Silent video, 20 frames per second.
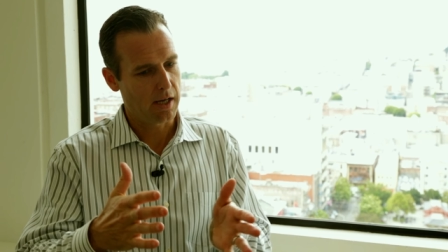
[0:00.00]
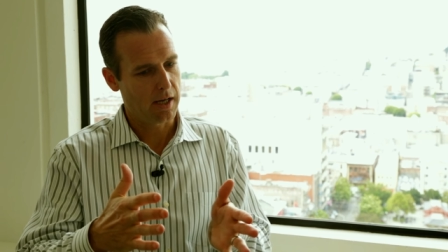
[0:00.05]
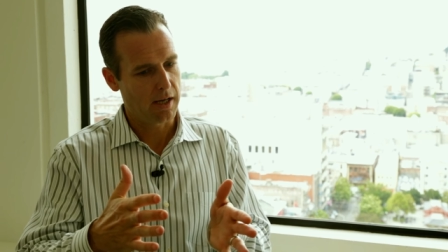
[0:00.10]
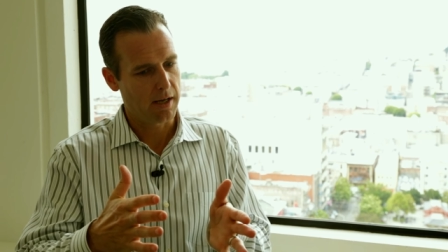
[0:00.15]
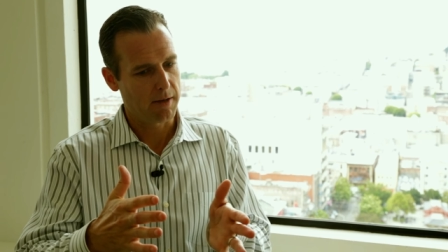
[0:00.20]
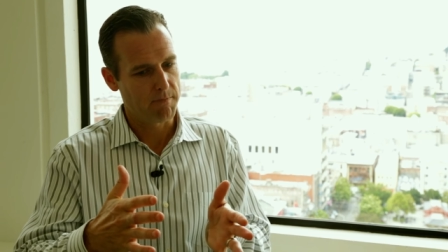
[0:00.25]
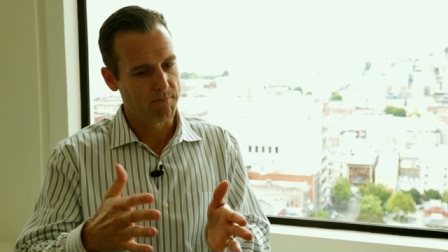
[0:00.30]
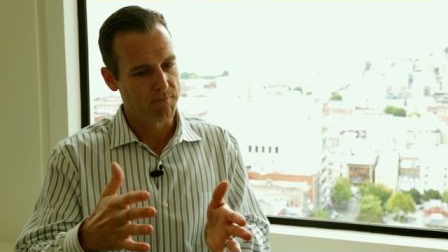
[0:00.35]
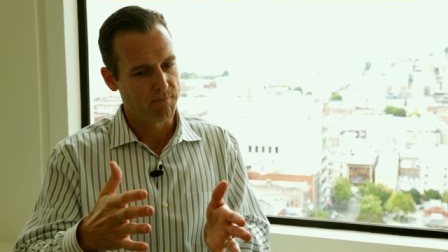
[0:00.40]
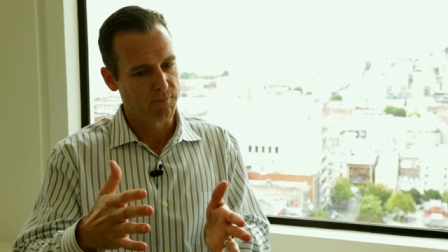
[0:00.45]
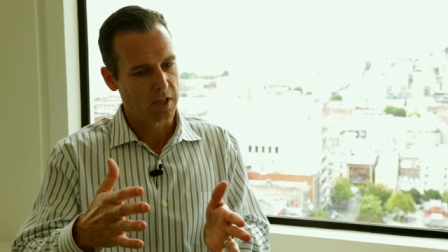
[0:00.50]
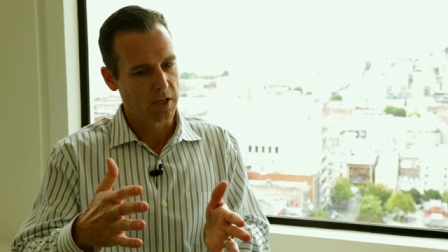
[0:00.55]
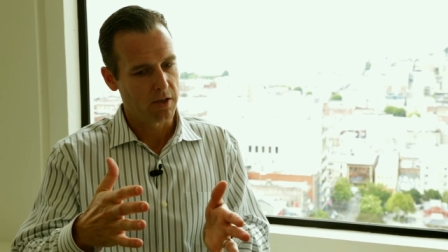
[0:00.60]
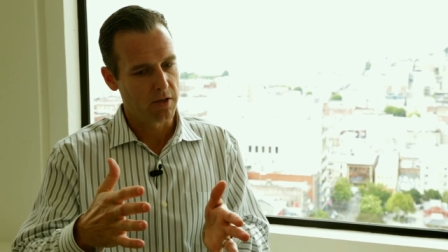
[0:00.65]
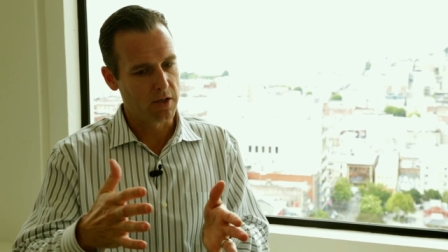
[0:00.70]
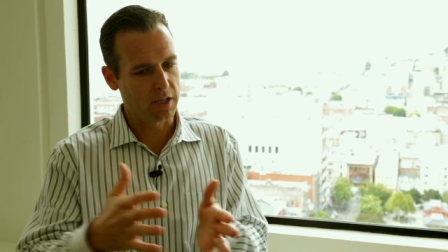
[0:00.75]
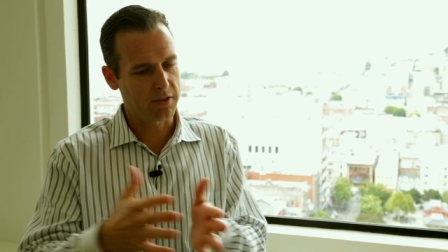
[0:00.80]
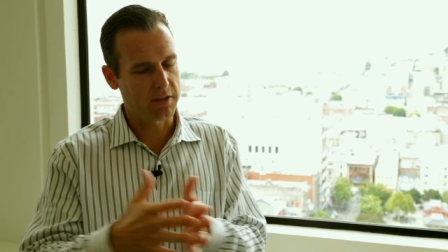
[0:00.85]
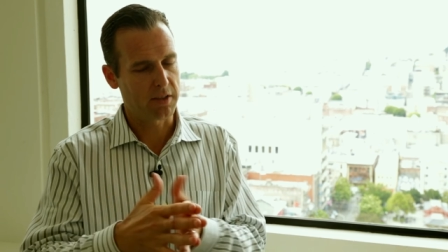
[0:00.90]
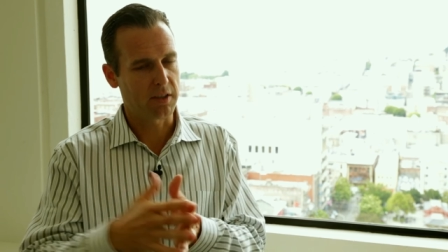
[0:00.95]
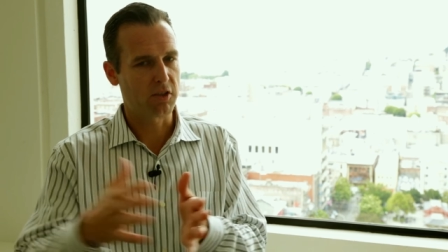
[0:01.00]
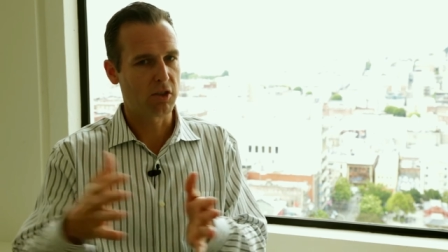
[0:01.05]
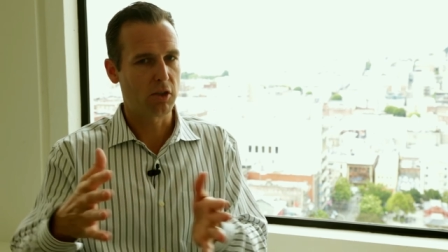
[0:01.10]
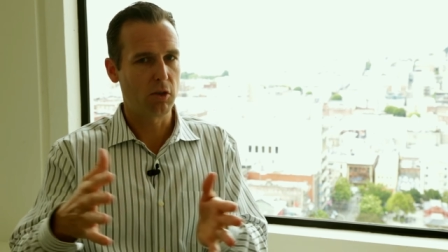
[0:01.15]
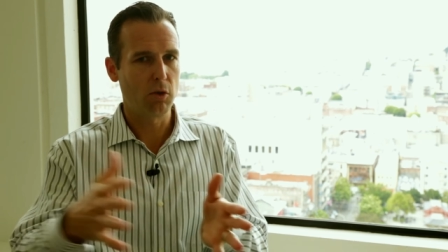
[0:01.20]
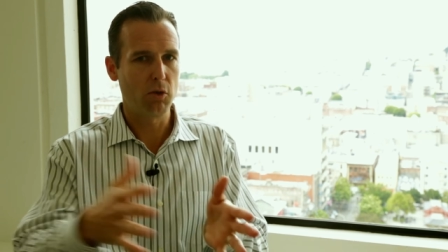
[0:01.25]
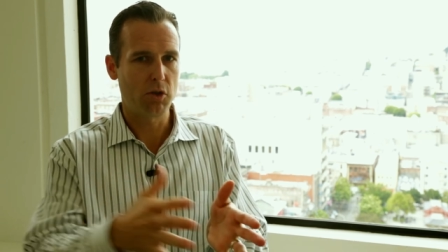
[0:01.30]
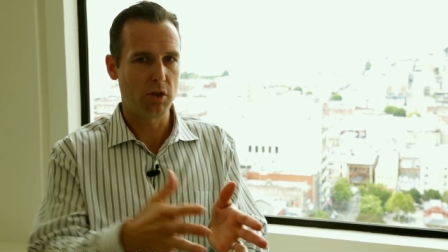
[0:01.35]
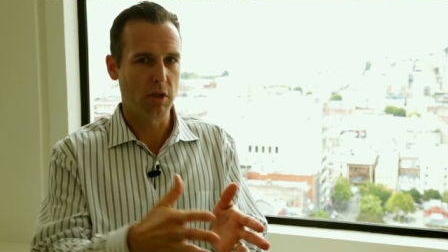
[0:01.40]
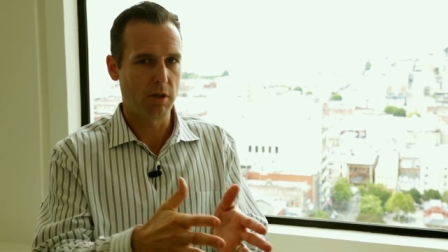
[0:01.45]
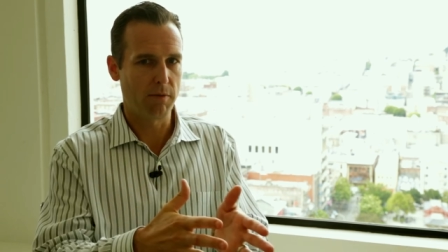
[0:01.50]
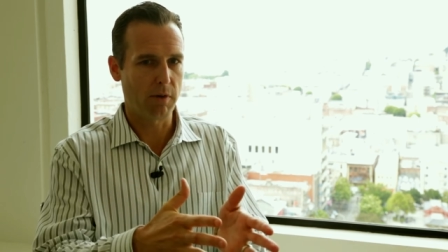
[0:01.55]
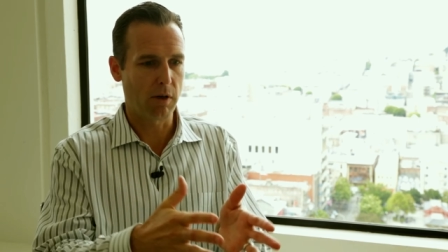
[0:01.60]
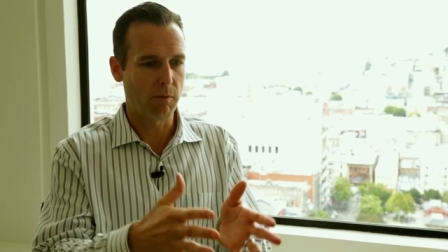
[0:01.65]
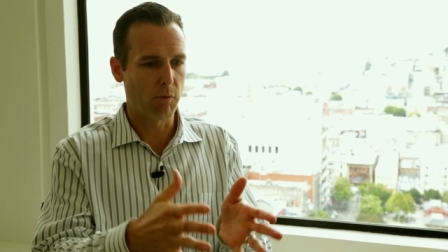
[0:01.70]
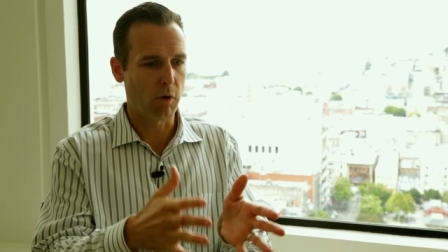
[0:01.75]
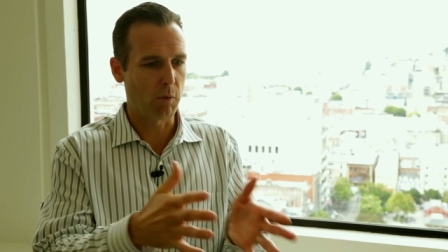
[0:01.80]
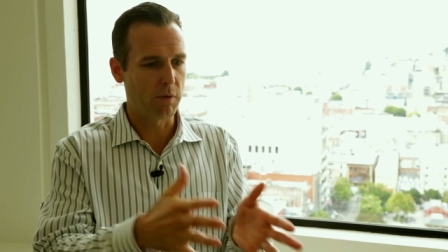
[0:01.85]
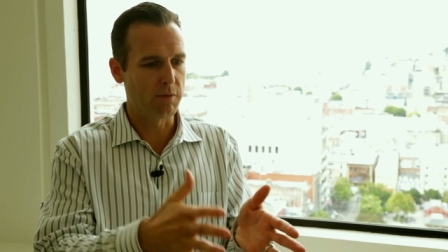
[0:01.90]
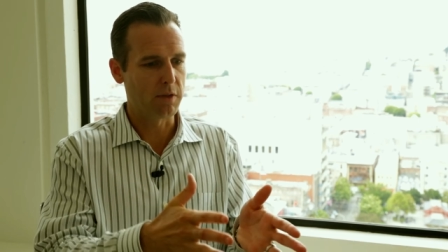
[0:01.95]
not to the exclusion
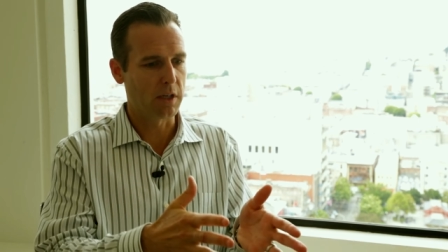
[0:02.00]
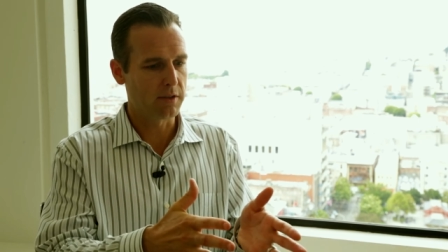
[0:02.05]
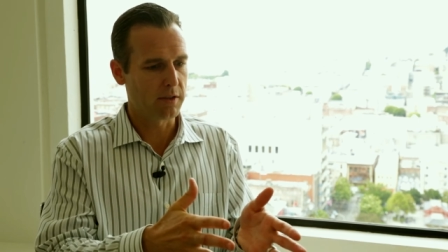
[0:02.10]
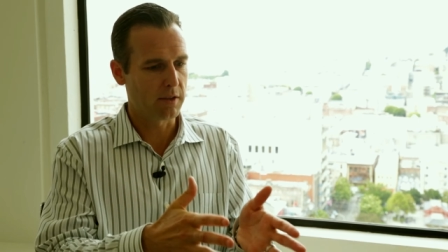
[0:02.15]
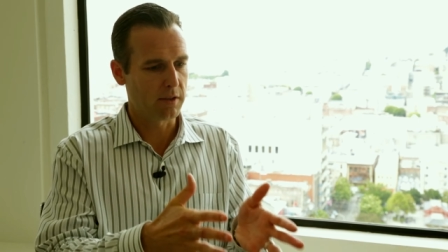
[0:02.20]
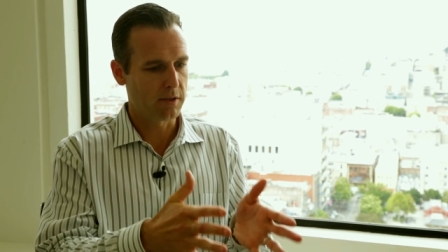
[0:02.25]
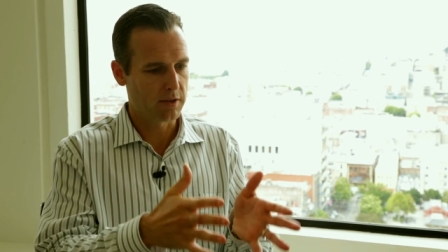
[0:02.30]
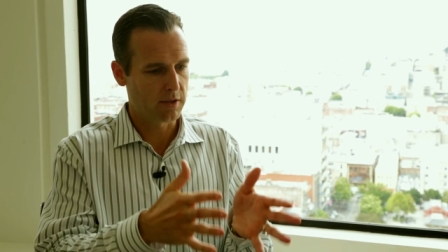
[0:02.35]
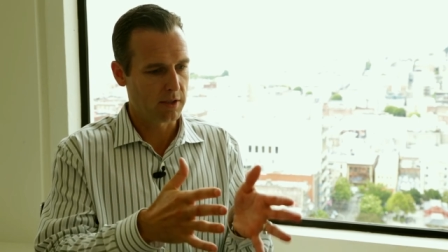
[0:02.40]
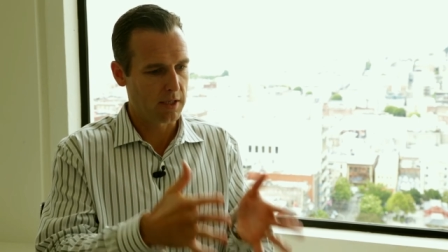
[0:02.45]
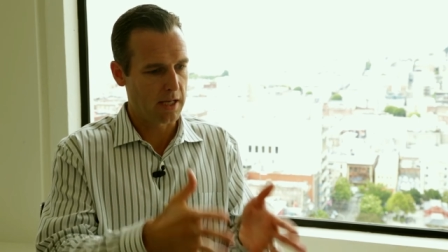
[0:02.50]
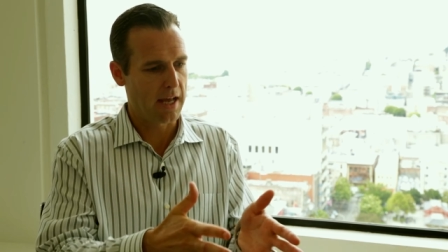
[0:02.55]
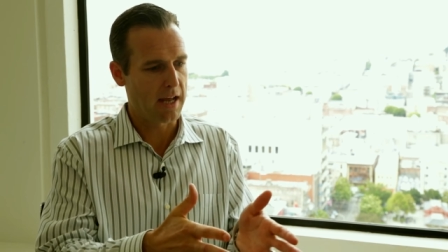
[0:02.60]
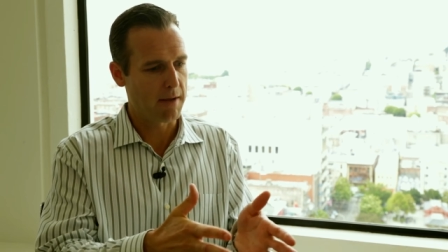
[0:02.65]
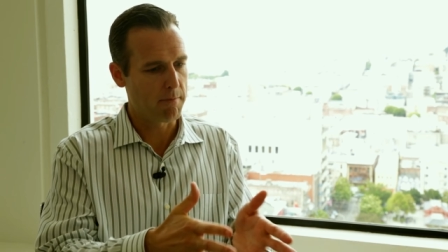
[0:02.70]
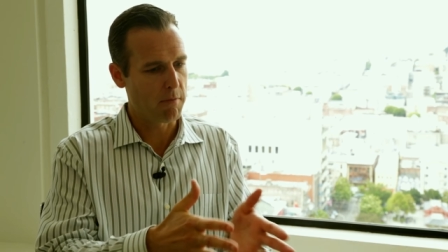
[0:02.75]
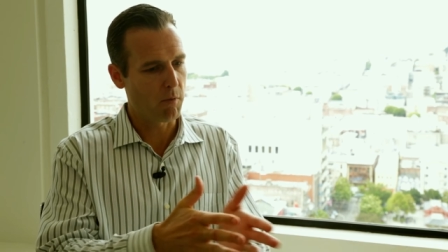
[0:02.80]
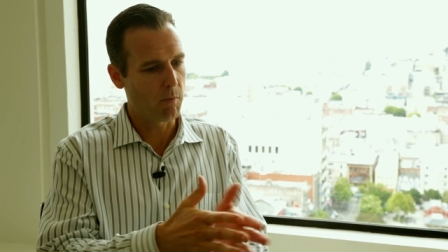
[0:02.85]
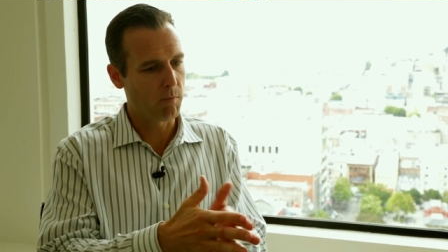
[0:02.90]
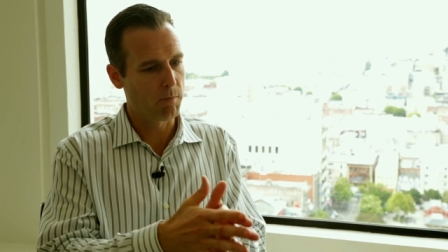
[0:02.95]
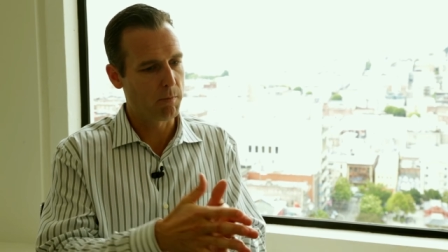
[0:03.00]
of what we've done today,